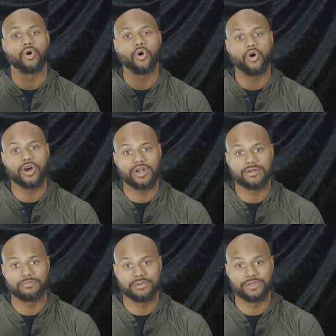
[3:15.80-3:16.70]

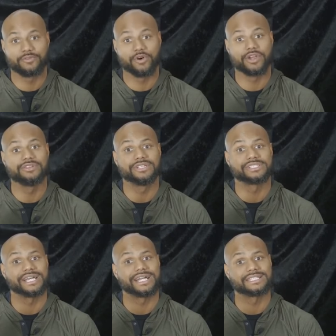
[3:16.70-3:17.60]
or before you
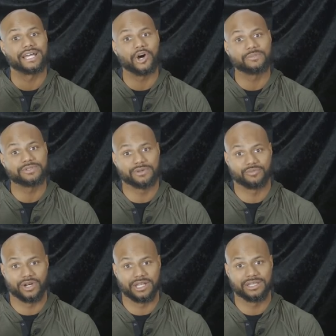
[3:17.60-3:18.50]
decide to help
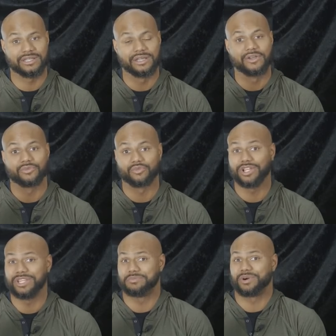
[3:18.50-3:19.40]
someone,
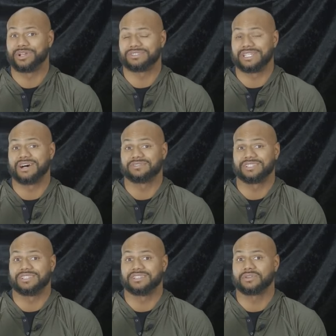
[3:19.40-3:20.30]
really boils down
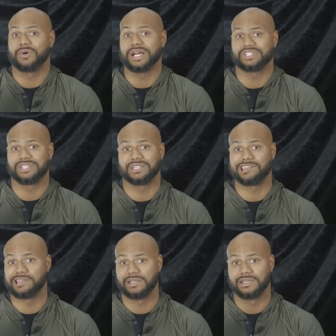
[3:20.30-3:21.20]
to this
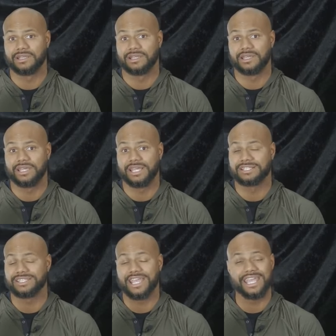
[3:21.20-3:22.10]
question:
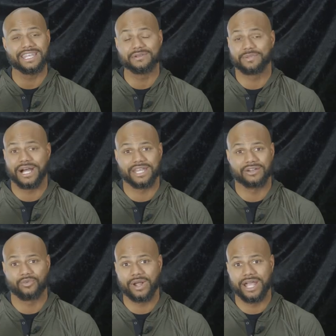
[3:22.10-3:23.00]
is anybody
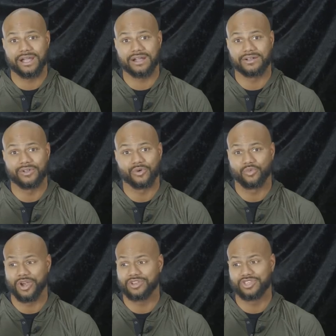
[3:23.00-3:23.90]
aware
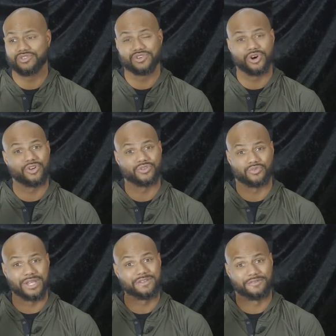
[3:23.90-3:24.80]
where you go to
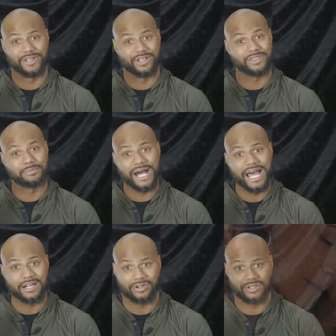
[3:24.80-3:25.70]
refill the
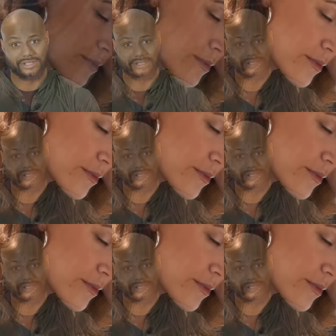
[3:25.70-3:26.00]
bottle?